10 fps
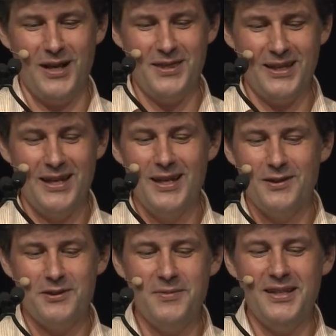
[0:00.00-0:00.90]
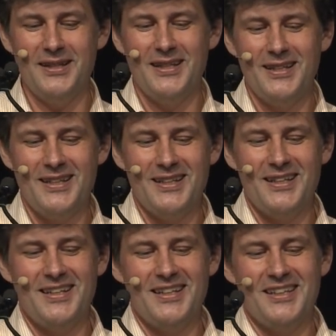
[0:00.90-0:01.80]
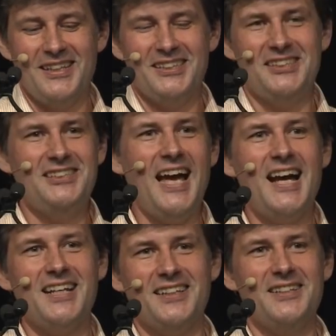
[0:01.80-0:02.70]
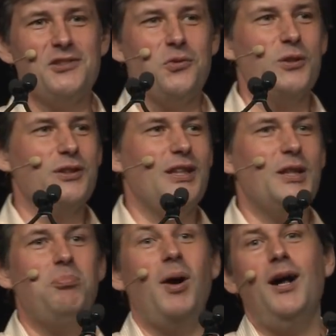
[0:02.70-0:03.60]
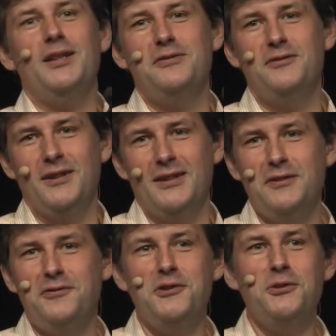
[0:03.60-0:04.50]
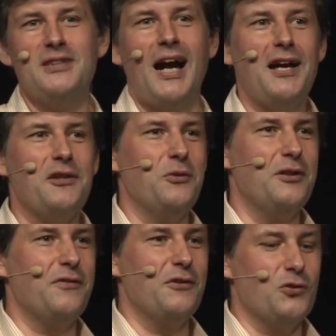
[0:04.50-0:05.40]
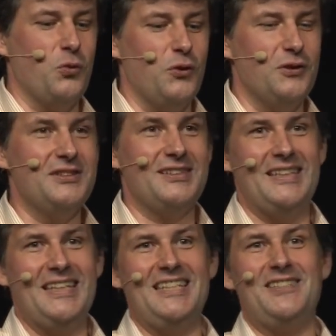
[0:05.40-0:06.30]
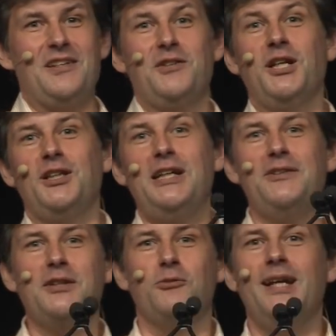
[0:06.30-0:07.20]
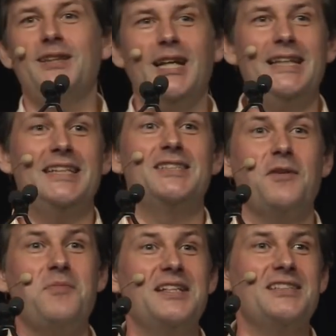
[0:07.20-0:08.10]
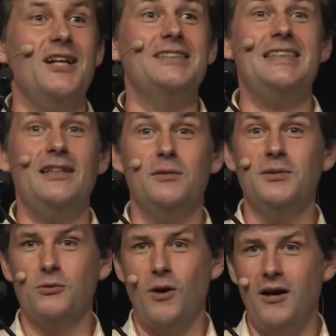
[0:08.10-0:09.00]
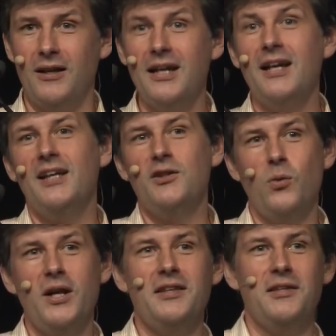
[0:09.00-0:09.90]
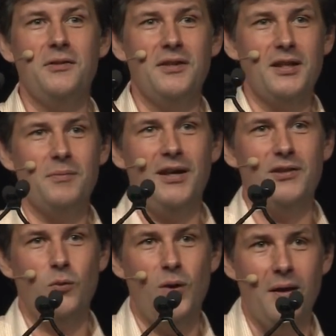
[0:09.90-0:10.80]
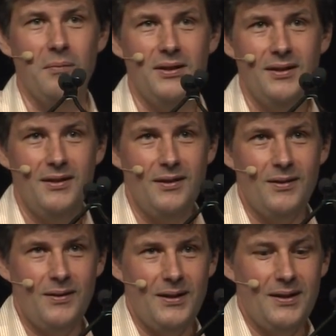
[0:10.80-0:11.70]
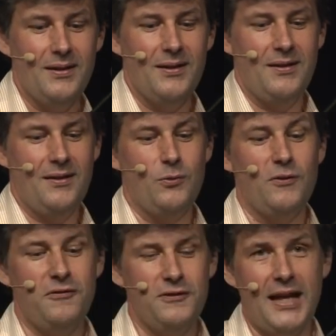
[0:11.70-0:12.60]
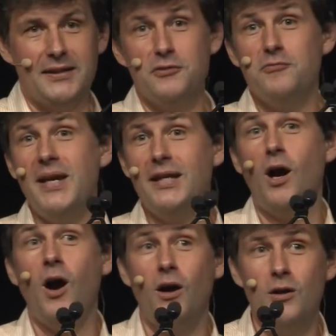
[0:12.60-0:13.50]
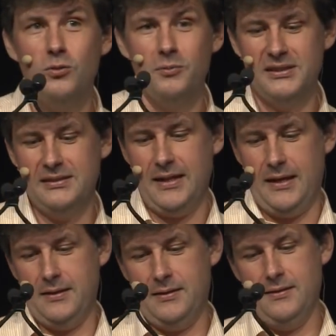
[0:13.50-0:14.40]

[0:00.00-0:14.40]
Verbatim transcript: I think to me, stack is a word like polyfill. If you use either one of those words, it's a glaring red light that something's gone terribly wrong in the way that you think about the web. All right? Reflect. You've made a horrible mistake.